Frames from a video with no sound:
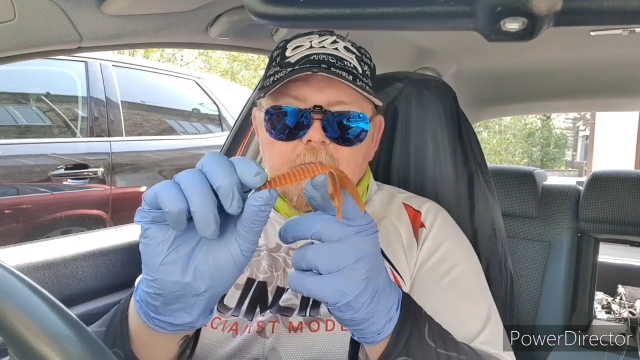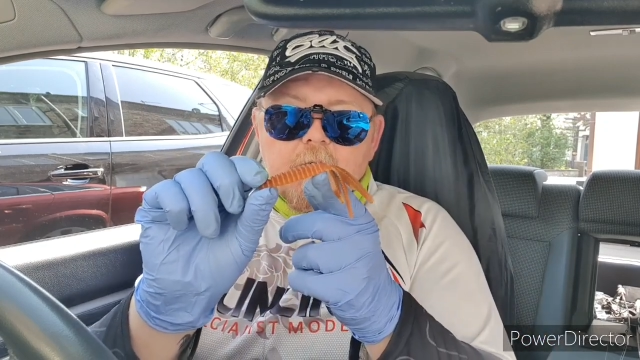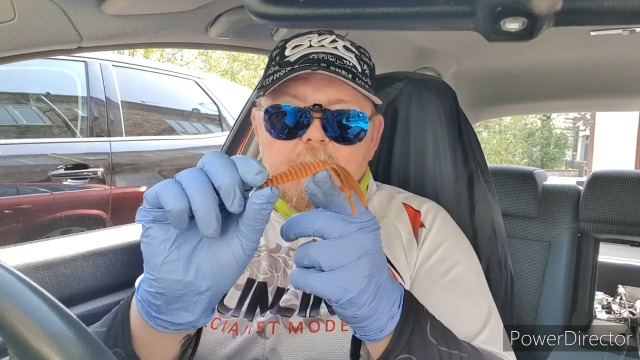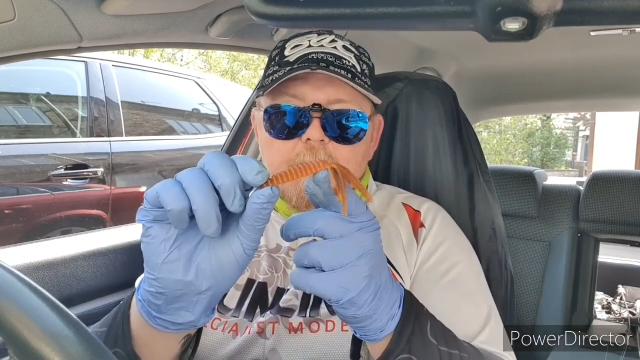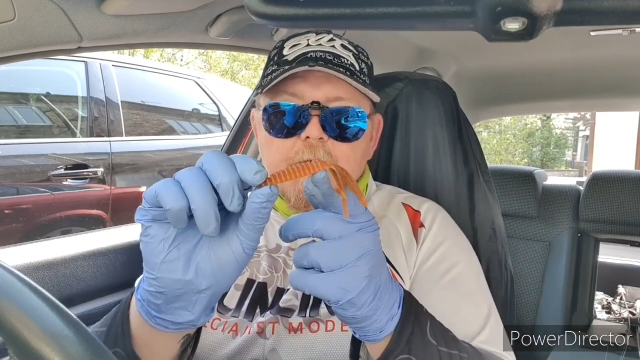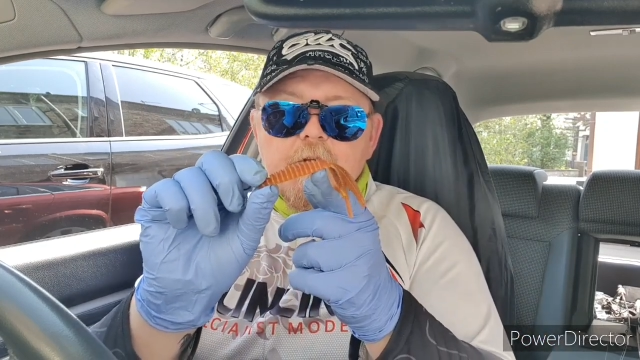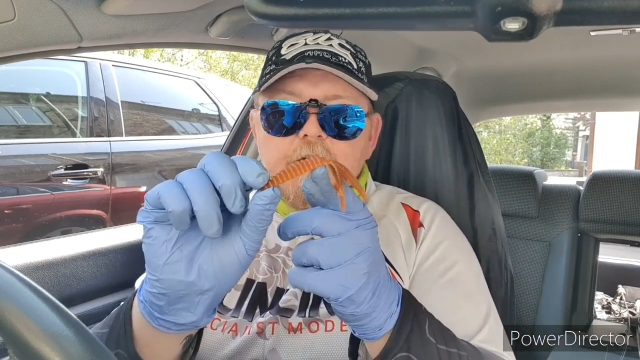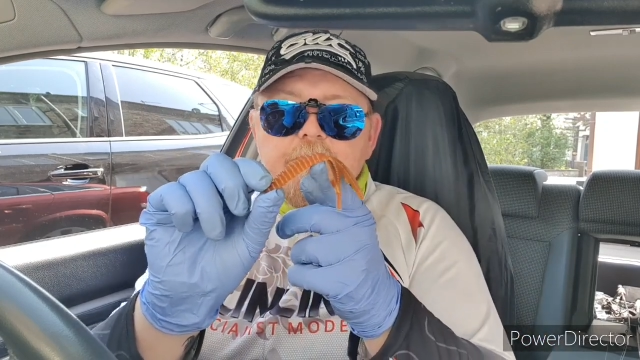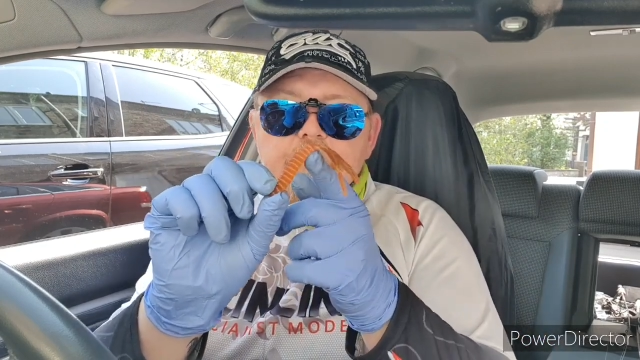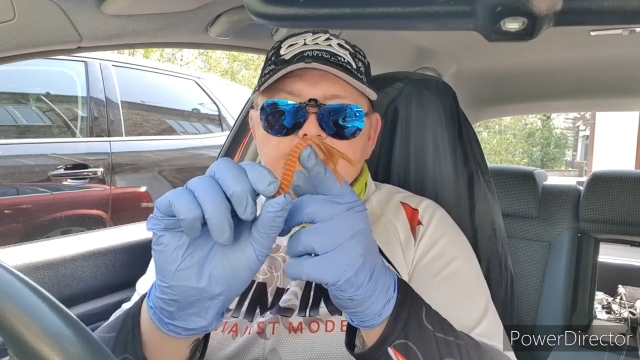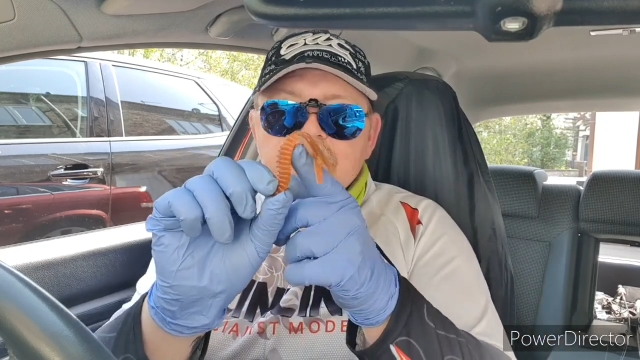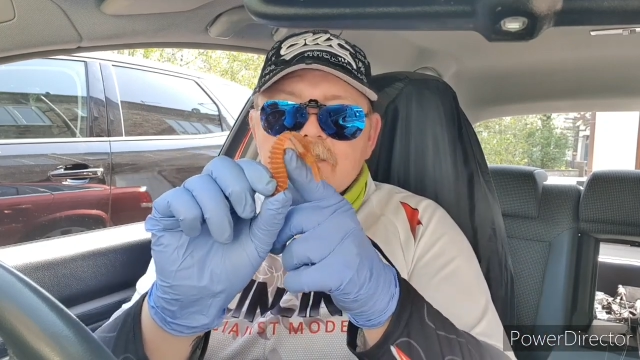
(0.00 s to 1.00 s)
will be
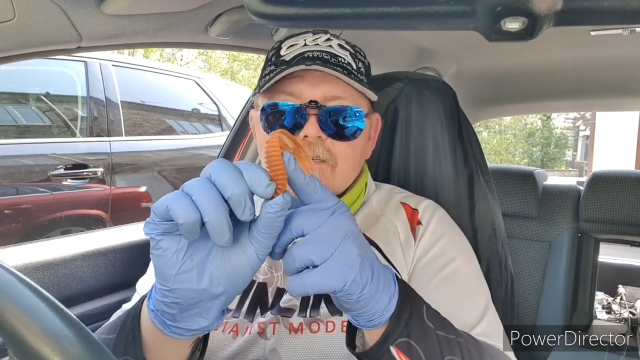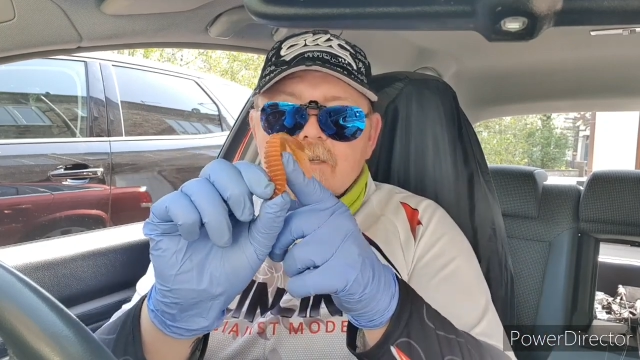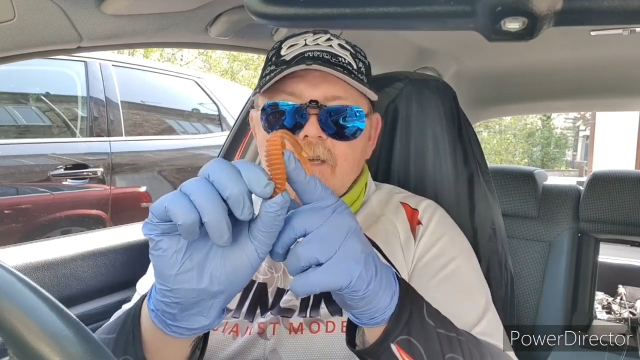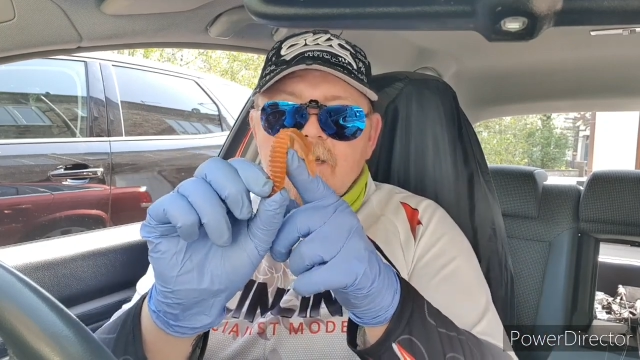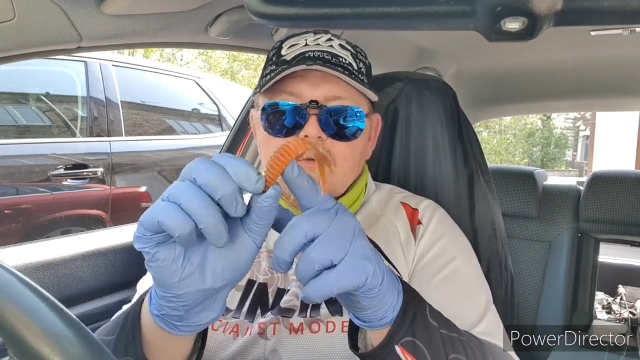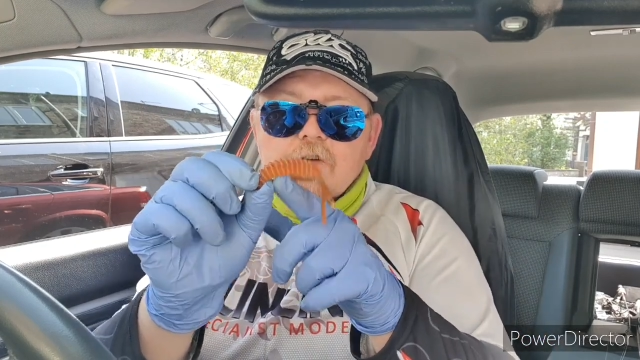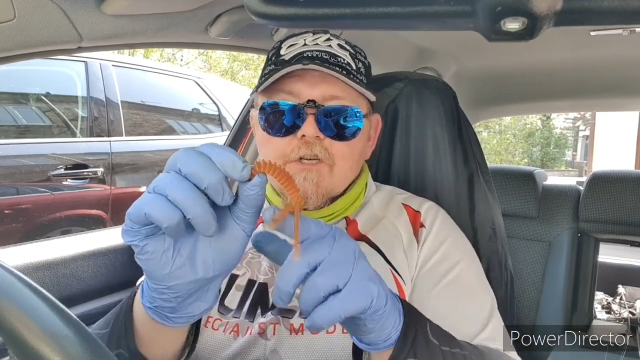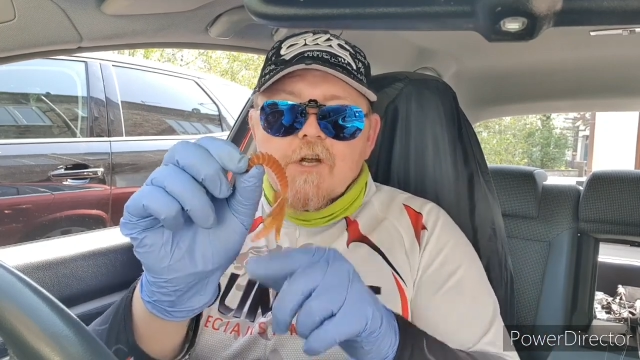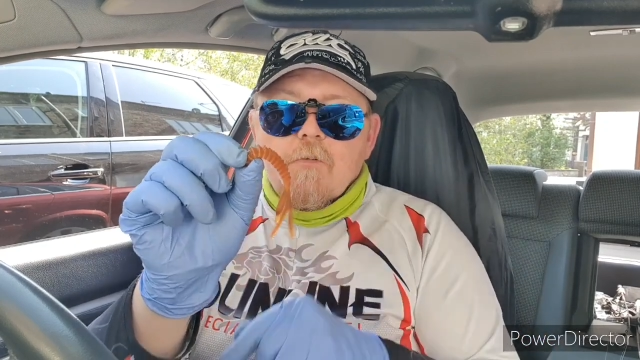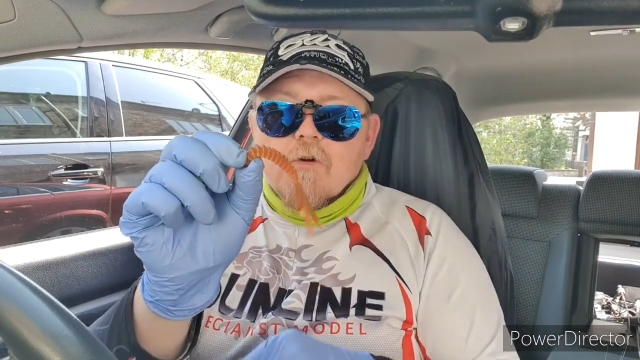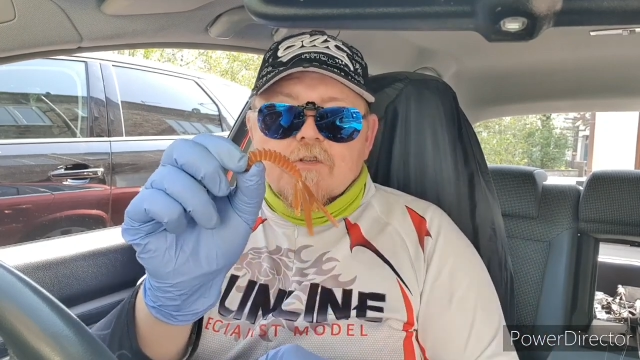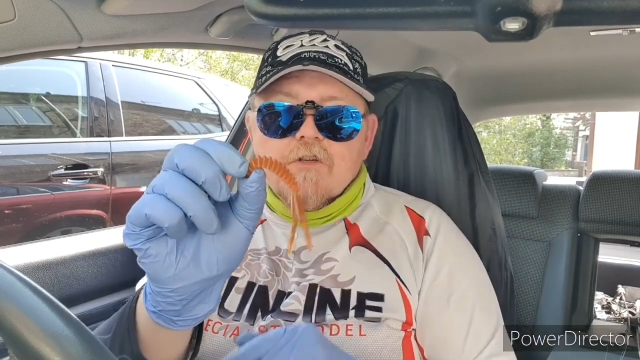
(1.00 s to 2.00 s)
perfect, because you
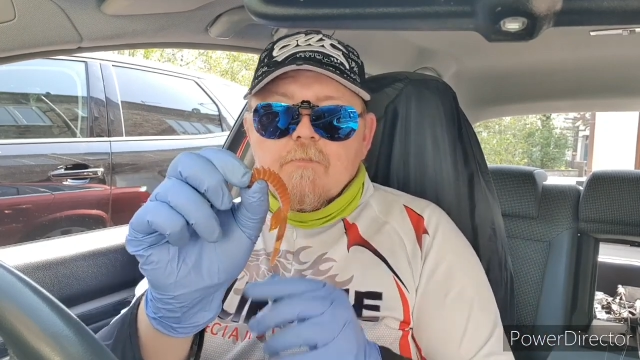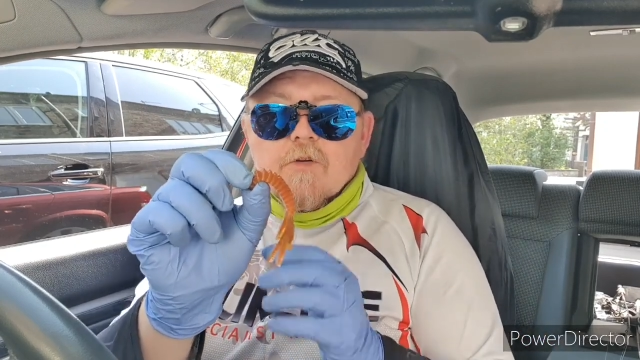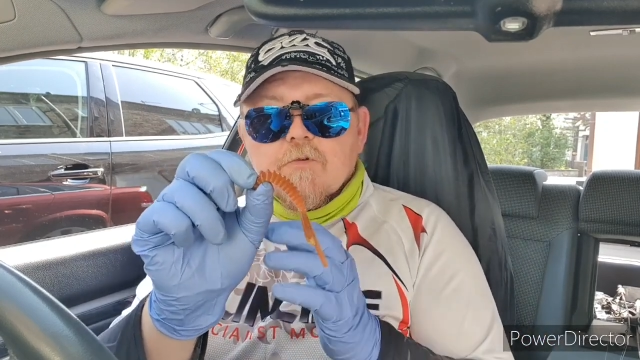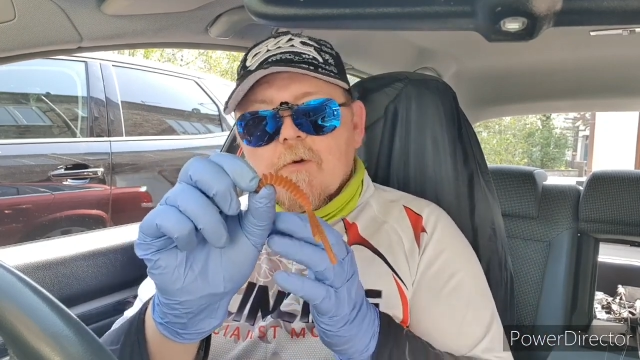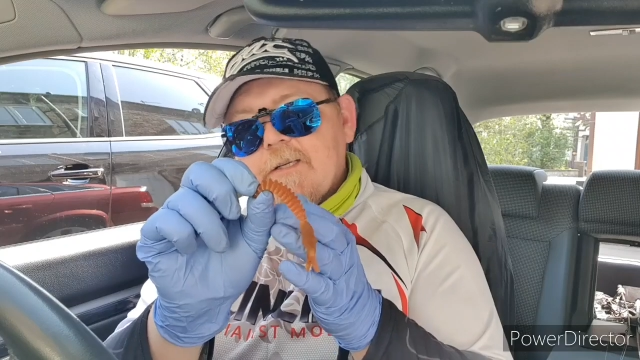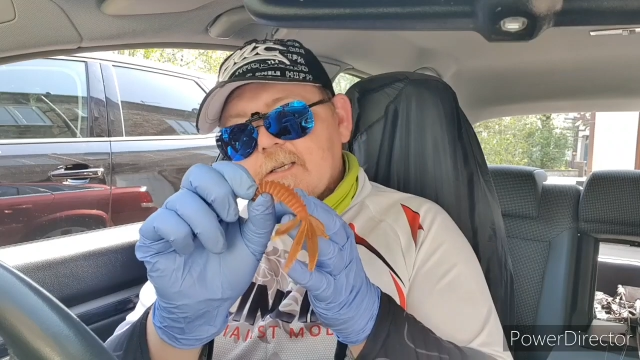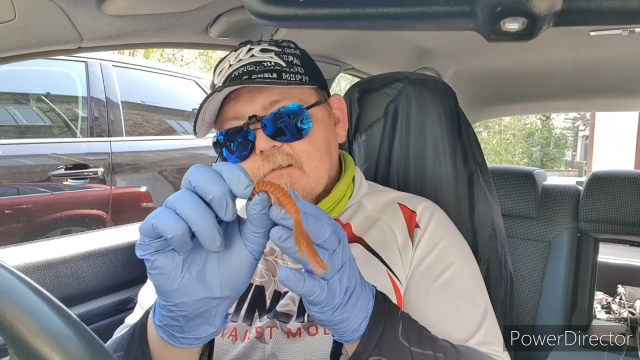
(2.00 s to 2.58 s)
don't want too much weight,